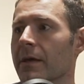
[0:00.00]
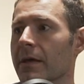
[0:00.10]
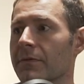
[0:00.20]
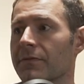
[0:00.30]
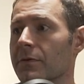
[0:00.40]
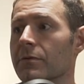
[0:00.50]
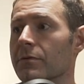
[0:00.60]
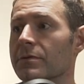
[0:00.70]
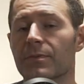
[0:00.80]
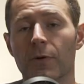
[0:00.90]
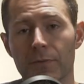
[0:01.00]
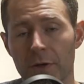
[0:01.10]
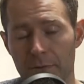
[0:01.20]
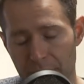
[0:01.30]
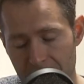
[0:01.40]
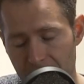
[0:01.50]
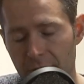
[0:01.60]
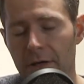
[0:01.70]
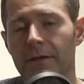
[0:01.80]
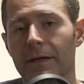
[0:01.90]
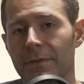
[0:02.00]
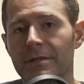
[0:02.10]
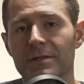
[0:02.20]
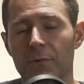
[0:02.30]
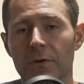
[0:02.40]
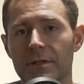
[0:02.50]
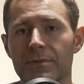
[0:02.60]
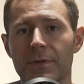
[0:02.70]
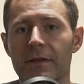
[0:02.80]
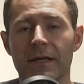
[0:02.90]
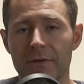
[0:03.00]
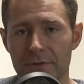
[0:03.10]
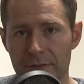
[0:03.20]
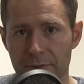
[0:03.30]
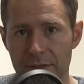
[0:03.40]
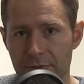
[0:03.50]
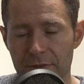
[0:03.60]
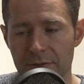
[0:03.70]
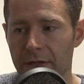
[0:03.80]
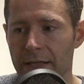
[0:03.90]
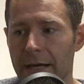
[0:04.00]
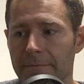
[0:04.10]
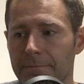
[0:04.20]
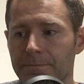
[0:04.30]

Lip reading: If you support me on Patreon, that means the world to me. Thank you so much for doing that.